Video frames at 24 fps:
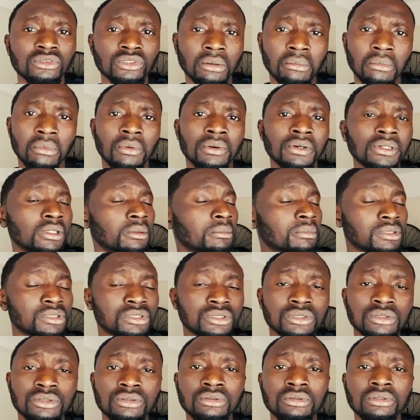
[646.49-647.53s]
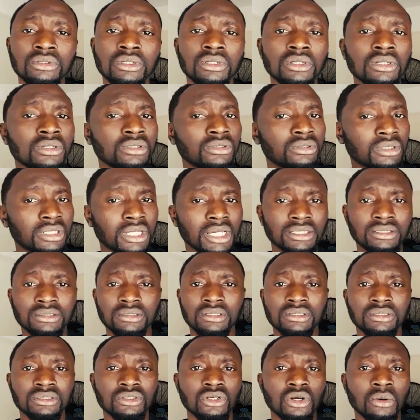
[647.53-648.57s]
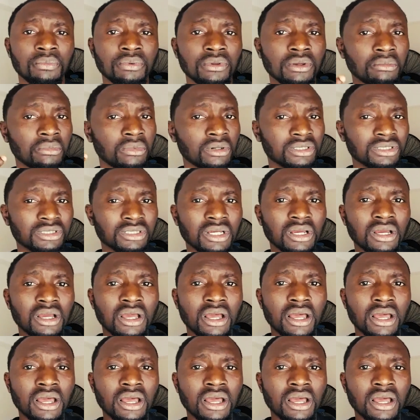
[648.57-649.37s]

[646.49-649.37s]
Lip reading: Number one. Number two, to get to the top, you must